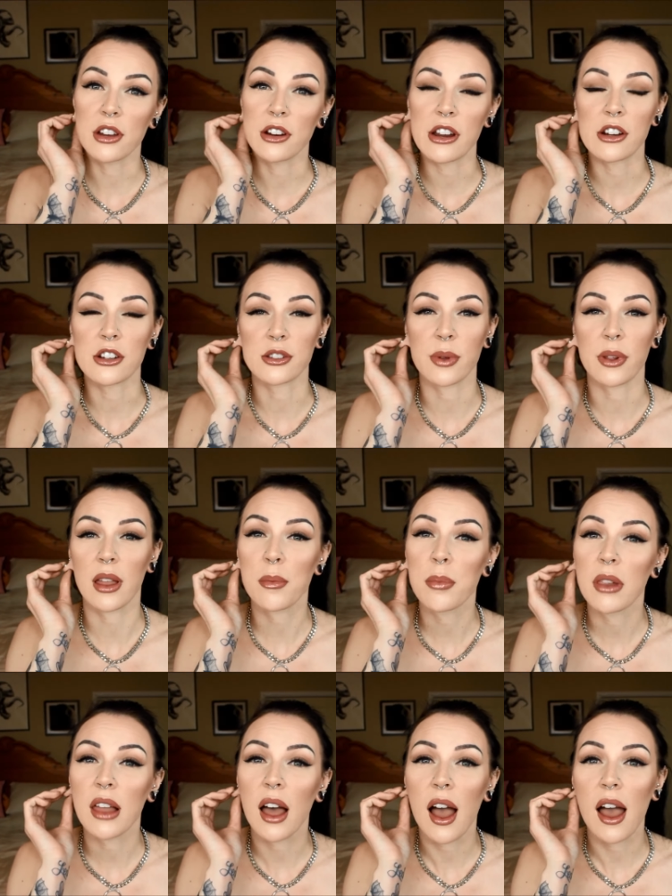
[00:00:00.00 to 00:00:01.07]
Your ears swell
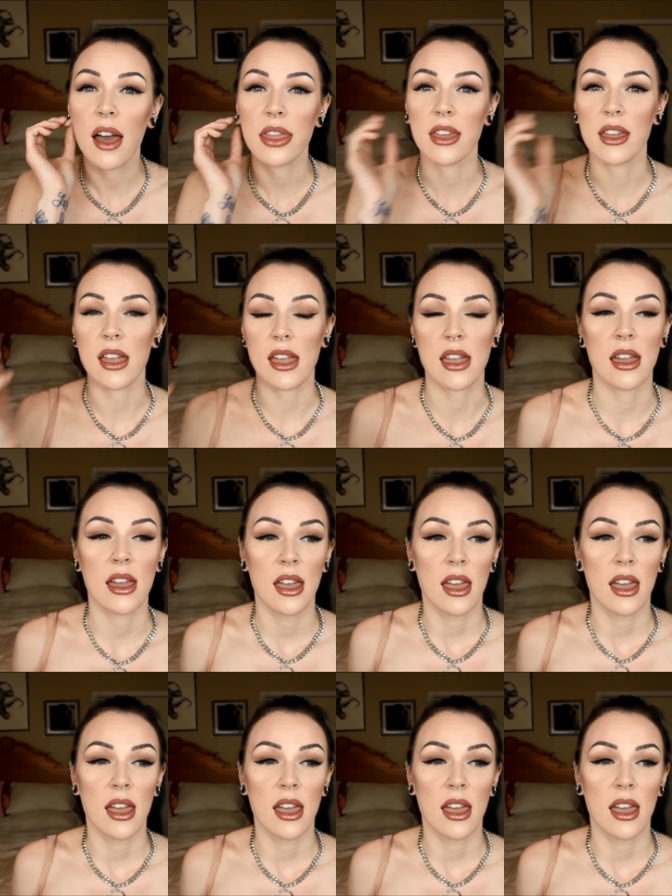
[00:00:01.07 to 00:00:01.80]
up a lot. They